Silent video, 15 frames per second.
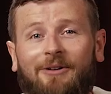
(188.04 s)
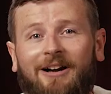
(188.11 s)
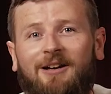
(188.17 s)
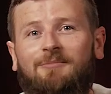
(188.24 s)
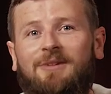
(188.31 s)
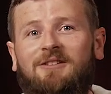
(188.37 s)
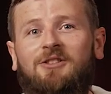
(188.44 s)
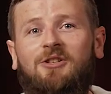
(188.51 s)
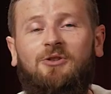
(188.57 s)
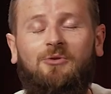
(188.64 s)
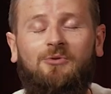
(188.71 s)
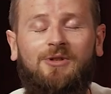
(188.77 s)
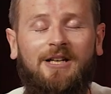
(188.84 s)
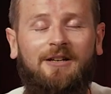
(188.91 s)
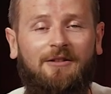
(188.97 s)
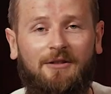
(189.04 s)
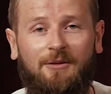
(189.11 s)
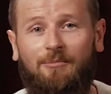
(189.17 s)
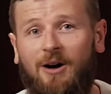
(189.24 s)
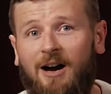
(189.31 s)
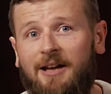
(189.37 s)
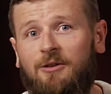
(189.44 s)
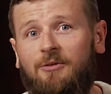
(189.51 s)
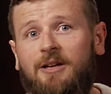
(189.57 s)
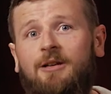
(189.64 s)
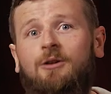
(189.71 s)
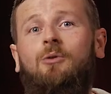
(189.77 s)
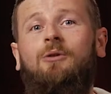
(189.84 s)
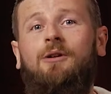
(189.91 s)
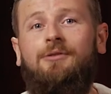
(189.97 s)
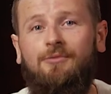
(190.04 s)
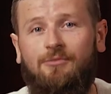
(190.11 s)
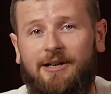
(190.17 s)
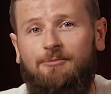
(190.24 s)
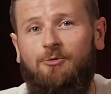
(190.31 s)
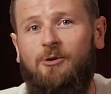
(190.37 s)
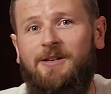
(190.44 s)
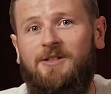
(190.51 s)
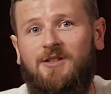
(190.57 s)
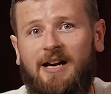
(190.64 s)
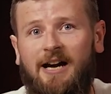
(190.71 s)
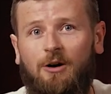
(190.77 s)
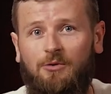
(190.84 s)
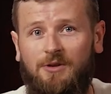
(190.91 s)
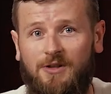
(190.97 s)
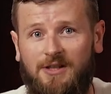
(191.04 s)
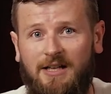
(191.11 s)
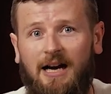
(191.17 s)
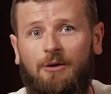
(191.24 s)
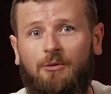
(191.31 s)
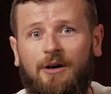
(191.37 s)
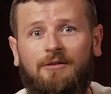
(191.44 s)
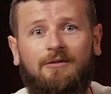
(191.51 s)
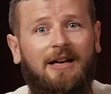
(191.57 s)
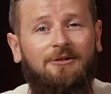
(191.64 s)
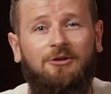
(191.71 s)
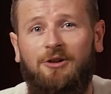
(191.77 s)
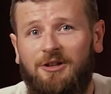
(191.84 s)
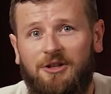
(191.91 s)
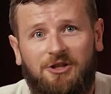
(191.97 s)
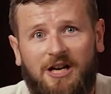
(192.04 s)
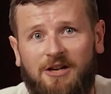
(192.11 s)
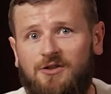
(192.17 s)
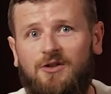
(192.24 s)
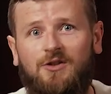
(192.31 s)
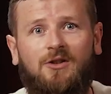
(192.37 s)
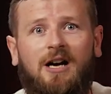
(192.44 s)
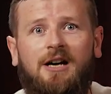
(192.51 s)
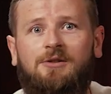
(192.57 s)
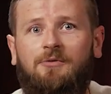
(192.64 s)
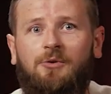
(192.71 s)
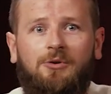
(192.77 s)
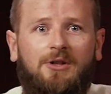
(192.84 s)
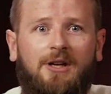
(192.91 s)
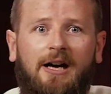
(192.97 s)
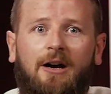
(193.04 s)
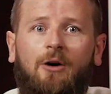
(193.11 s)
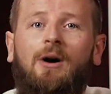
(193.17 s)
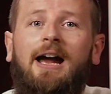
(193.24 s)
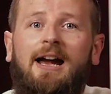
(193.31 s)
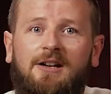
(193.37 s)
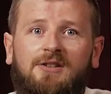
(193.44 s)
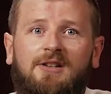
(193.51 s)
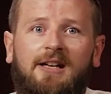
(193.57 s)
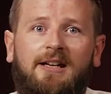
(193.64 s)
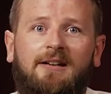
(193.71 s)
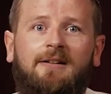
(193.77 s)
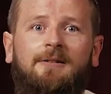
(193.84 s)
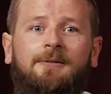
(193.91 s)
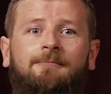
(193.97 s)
recommend to use either the binary or a 3-point scale to start with, and you can adjust the size of your scale as needed.